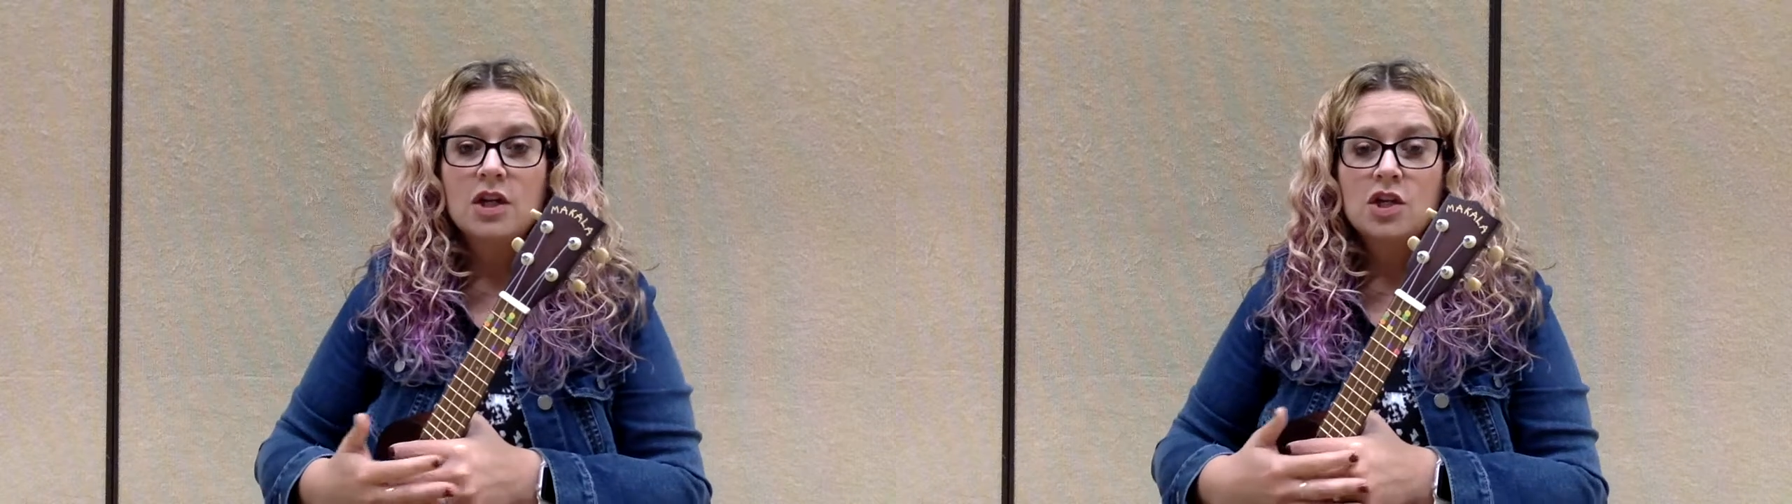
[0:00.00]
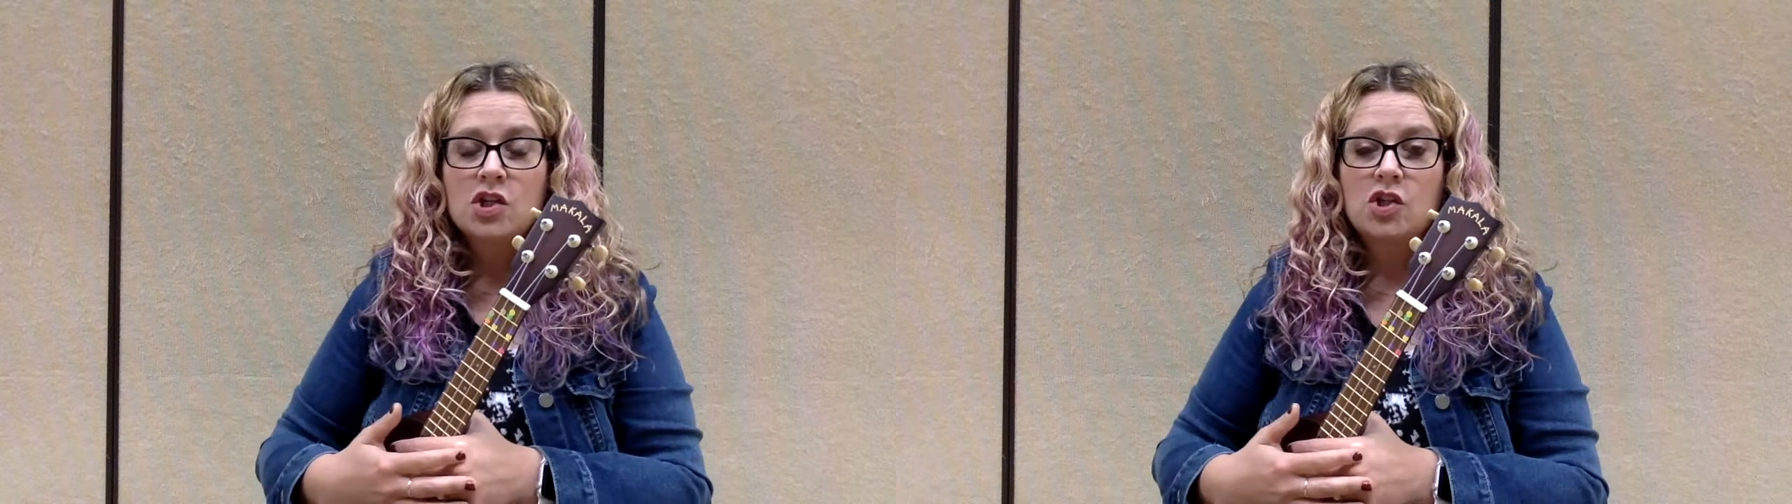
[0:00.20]

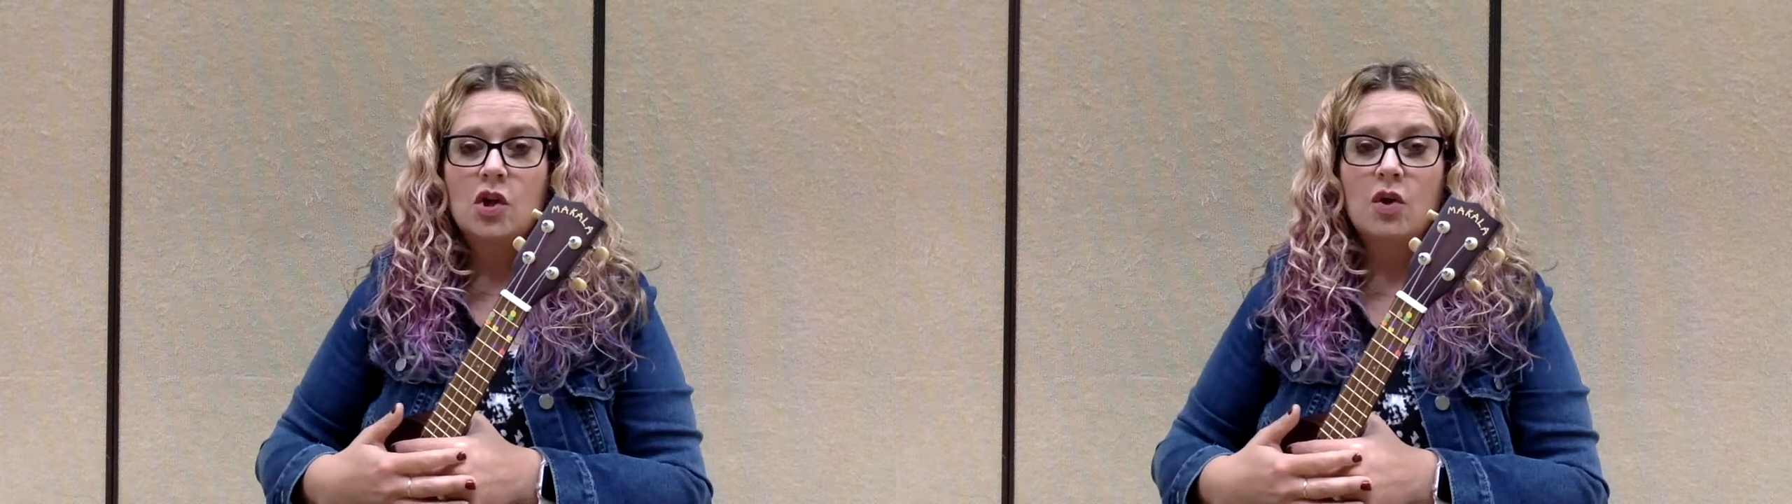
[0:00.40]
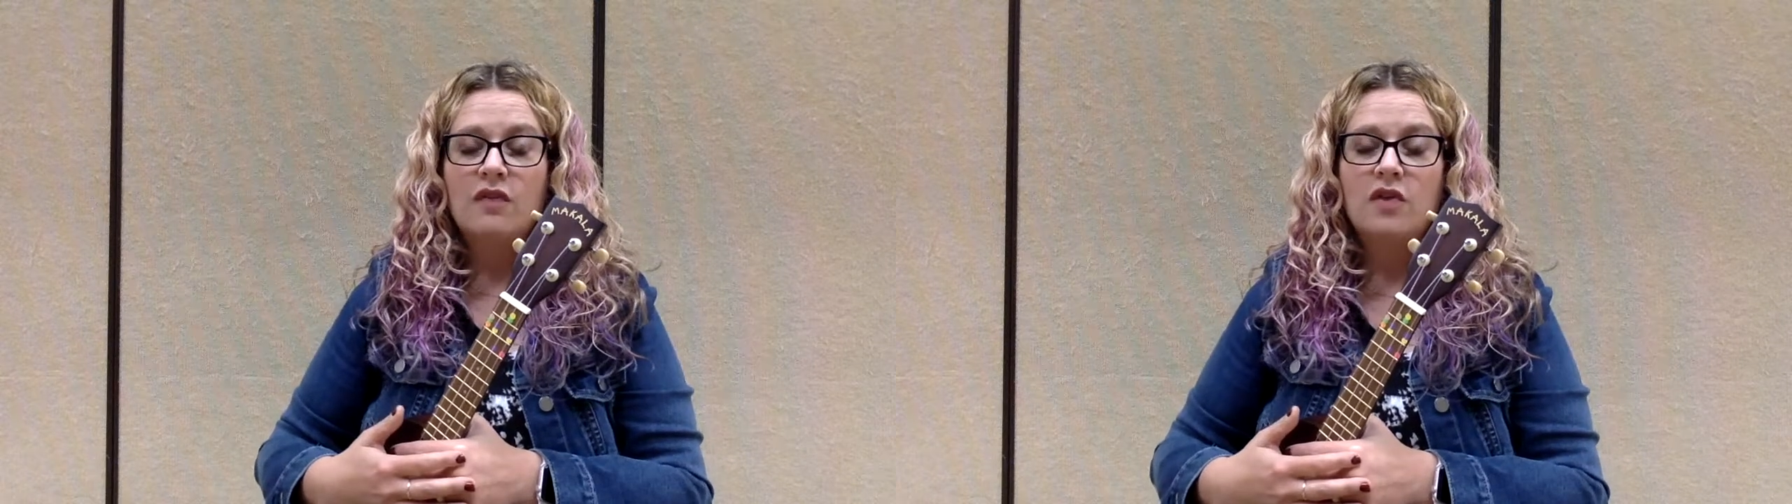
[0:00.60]

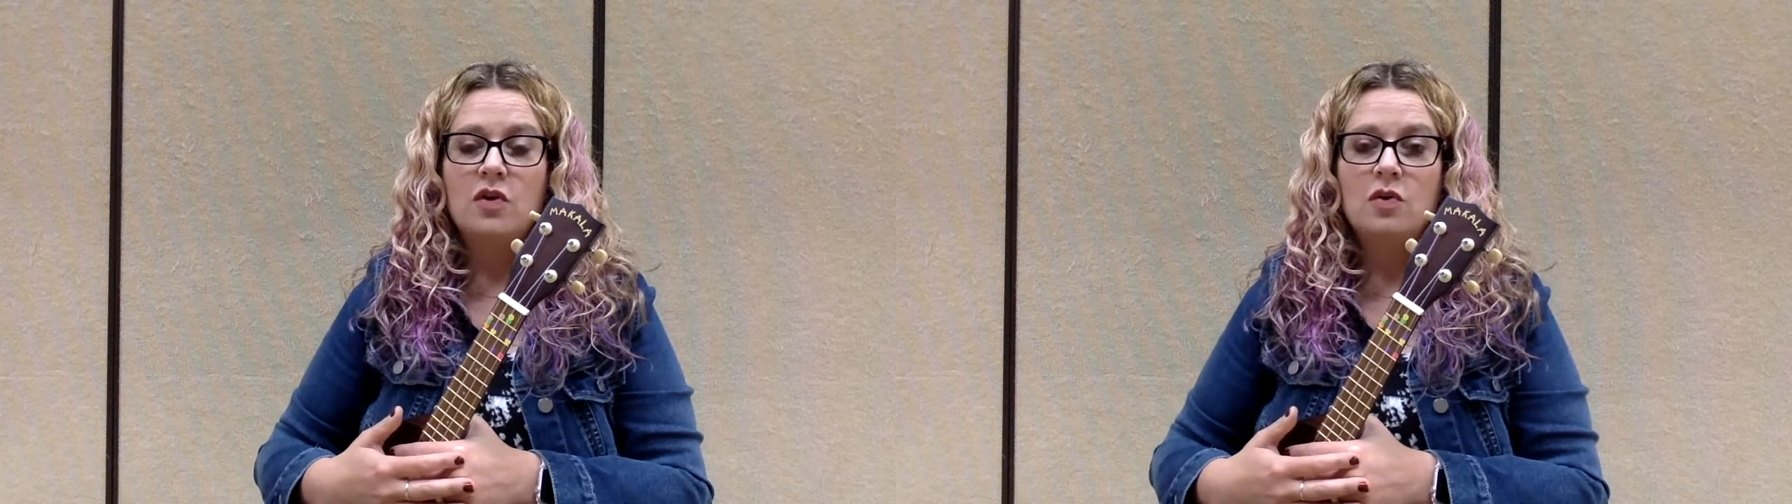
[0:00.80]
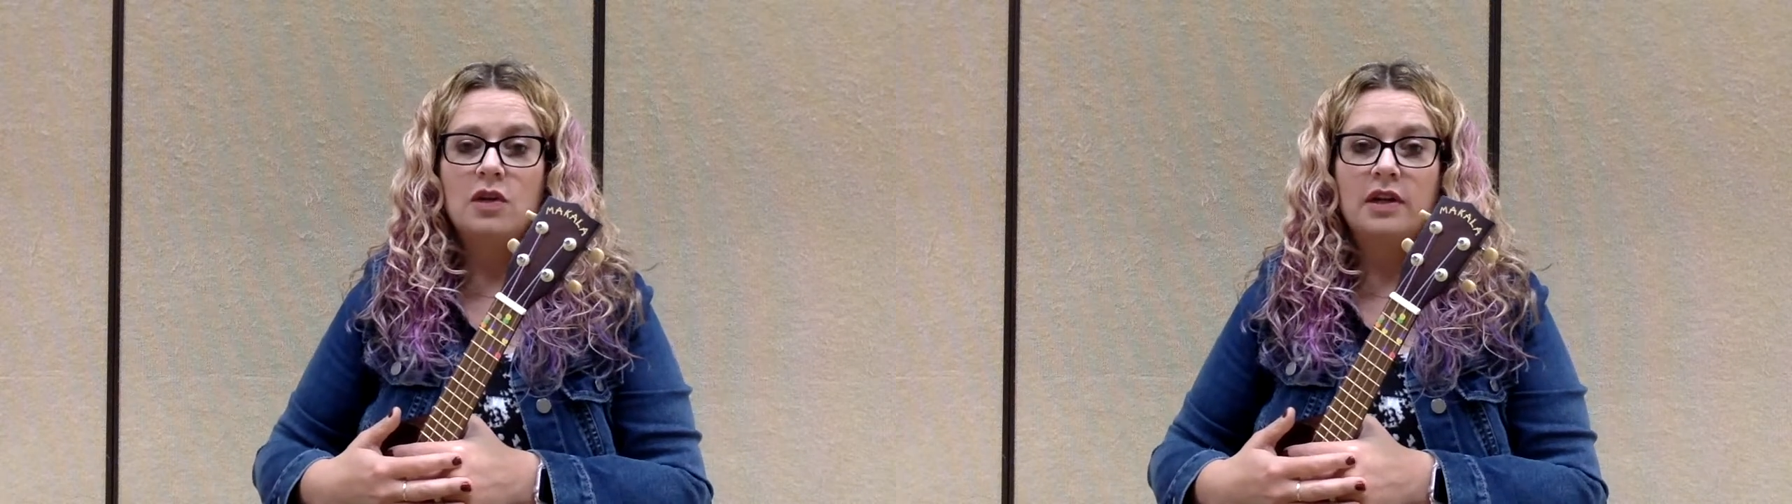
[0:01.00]
So if
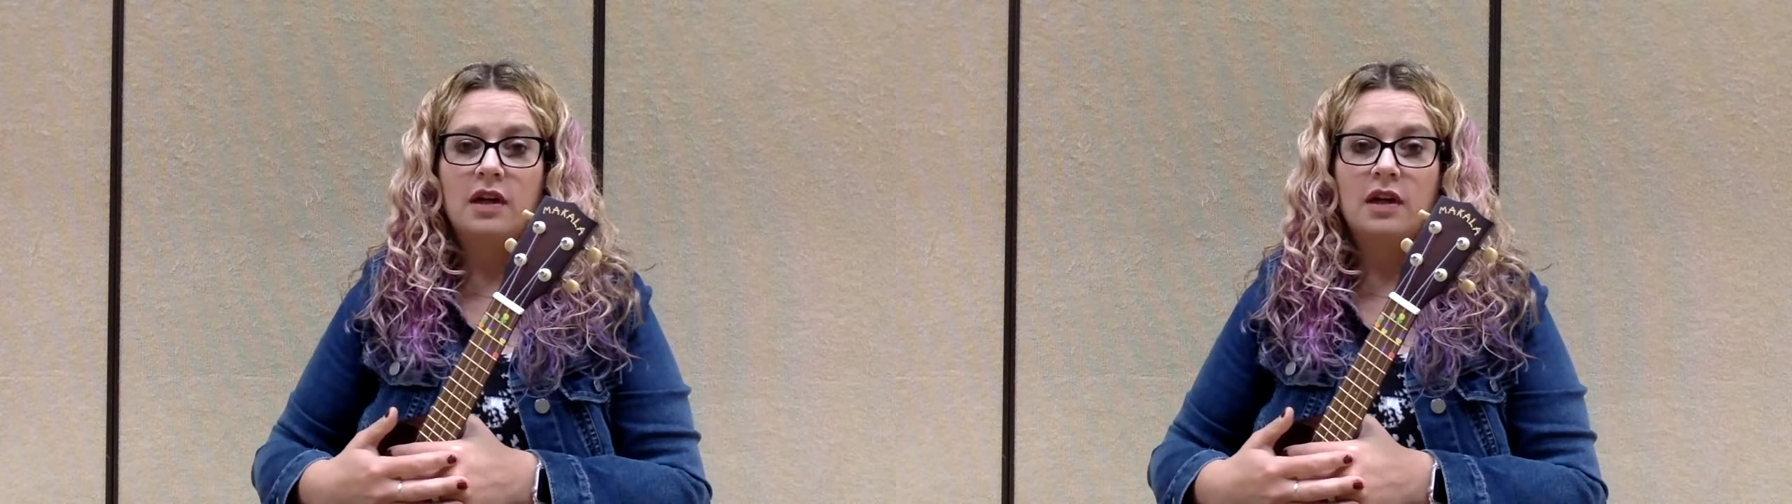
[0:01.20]
you click